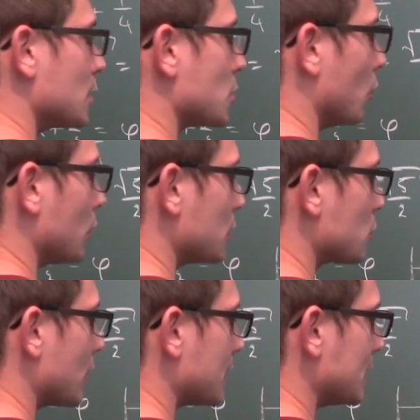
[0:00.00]
So
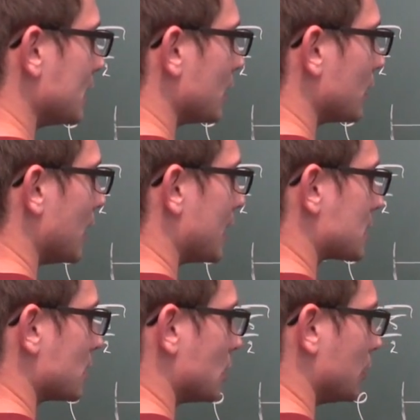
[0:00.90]
this right here
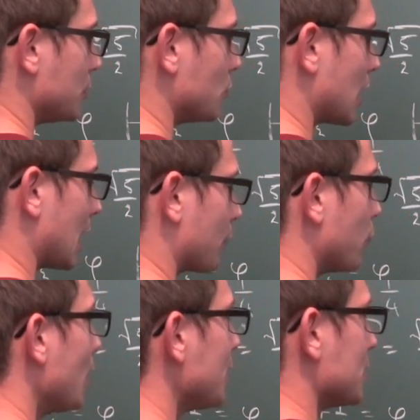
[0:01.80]
has unit length
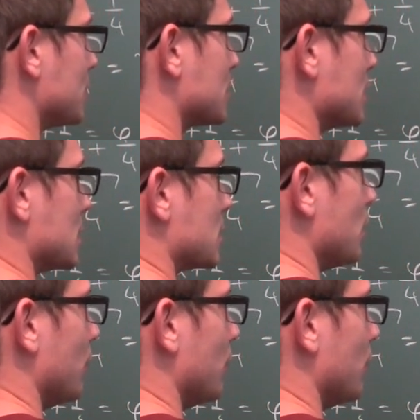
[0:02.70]
one. This is